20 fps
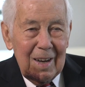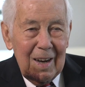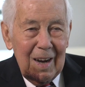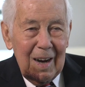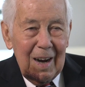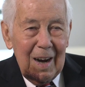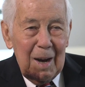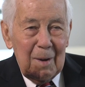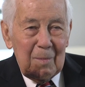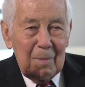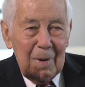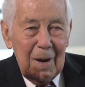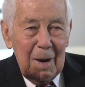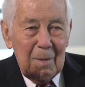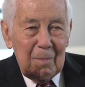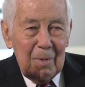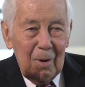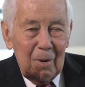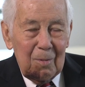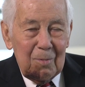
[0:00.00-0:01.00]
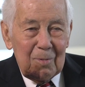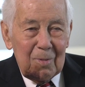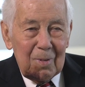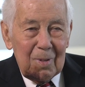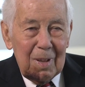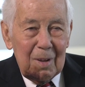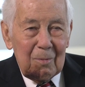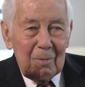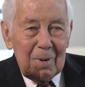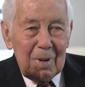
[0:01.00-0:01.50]
I'm
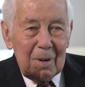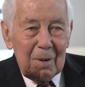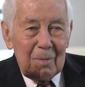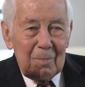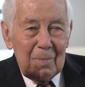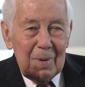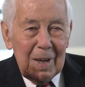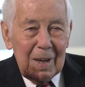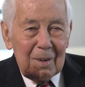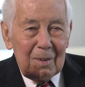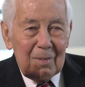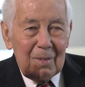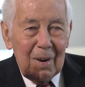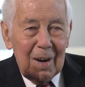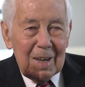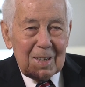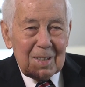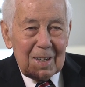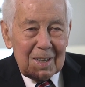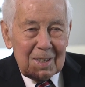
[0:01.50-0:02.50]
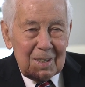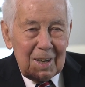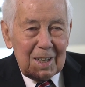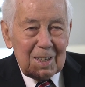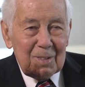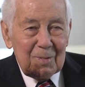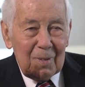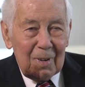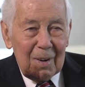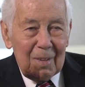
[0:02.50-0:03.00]
hopeful that we are being very
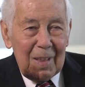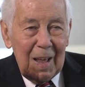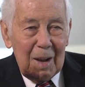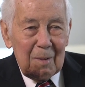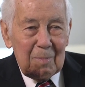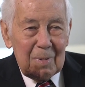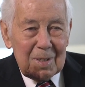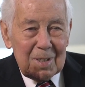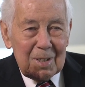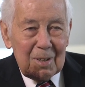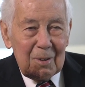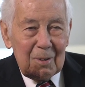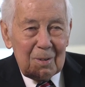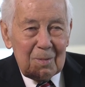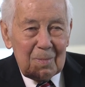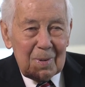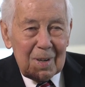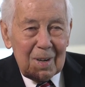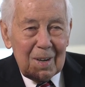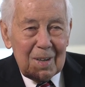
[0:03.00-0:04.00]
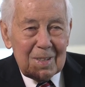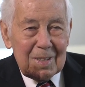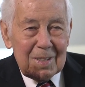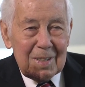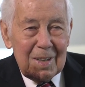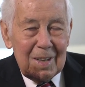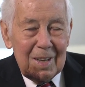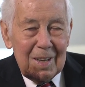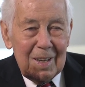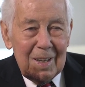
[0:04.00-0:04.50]
successful in that pursuit,
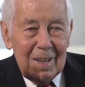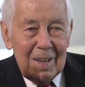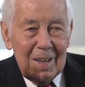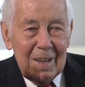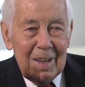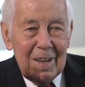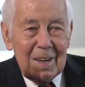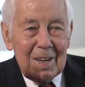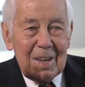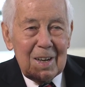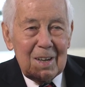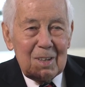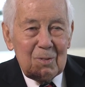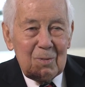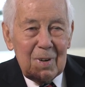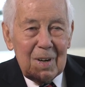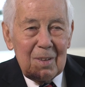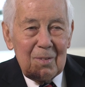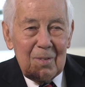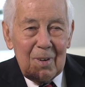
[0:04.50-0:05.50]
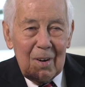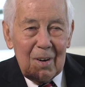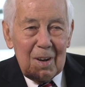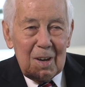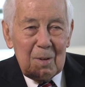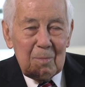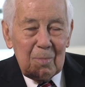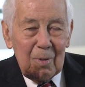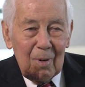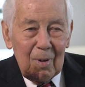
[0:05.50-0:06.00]
because it is really
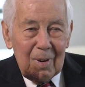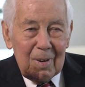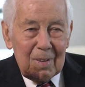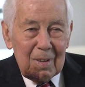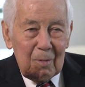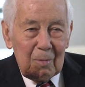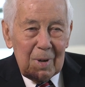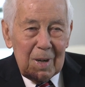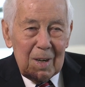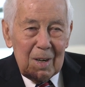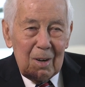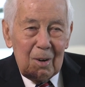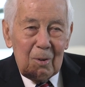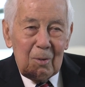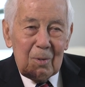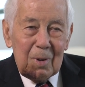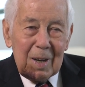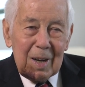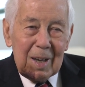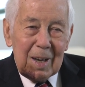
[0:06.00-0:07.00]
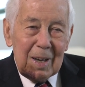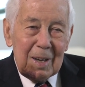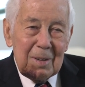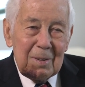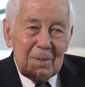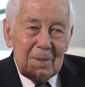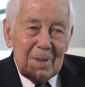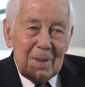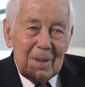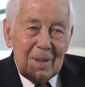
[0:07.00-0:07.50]
very important that we know, really,
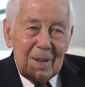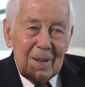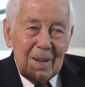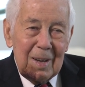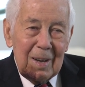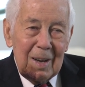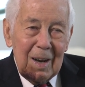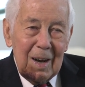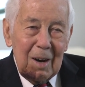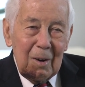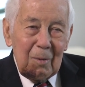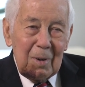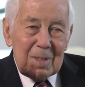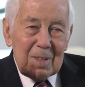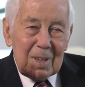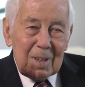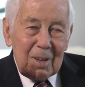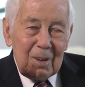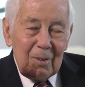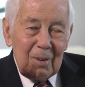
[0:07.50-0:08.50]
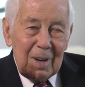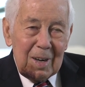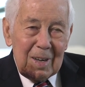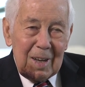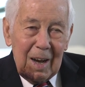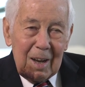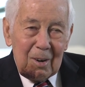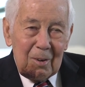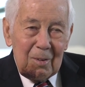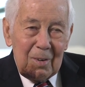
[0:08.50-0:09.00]
what's occurring
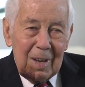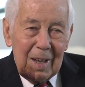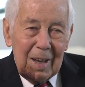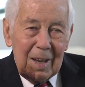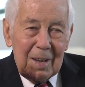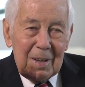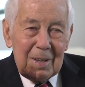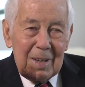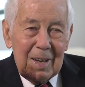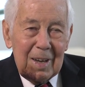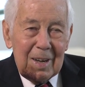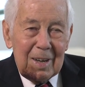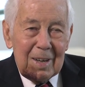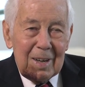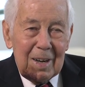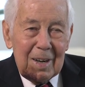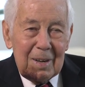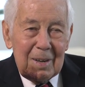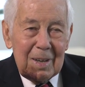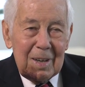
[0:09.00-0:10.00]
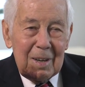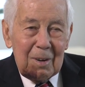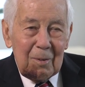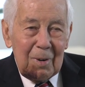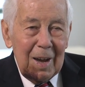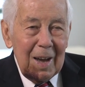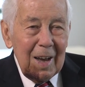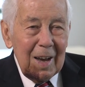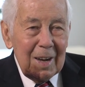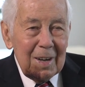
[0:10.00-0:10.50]
not only in
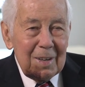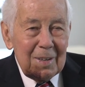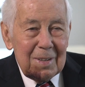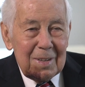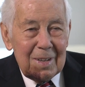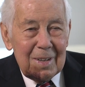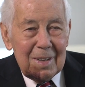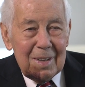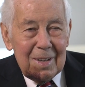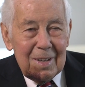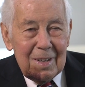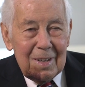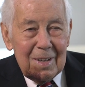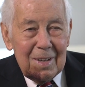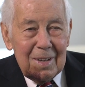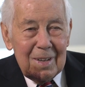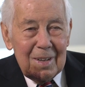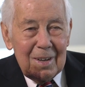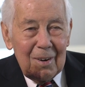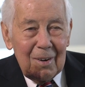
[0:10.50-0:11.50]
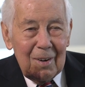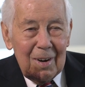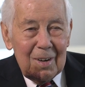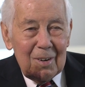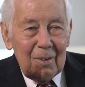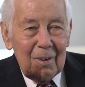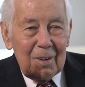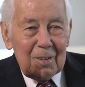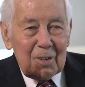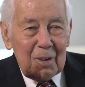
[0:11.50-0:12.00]
Iran or in
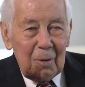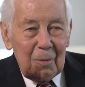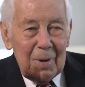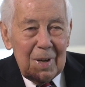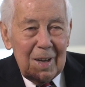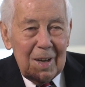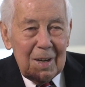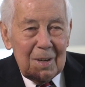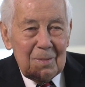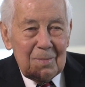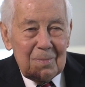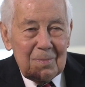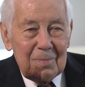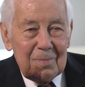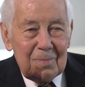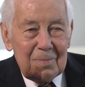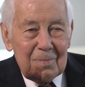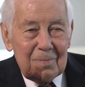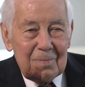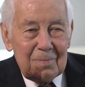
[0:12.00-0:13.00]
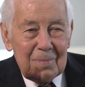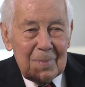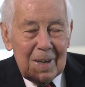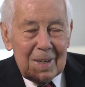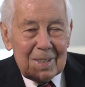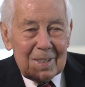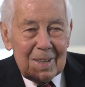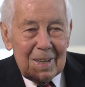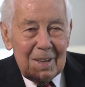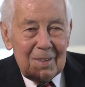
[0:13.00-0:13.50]
North Korea,
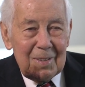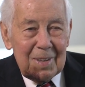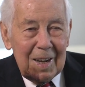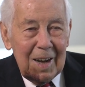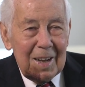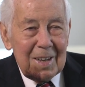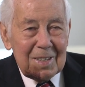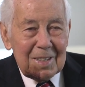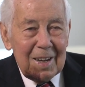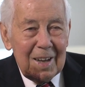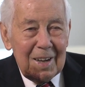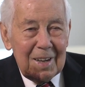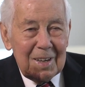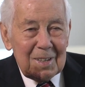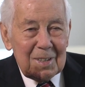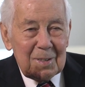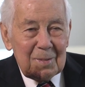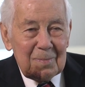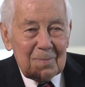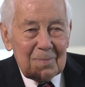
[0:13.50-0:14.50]
but in the United States.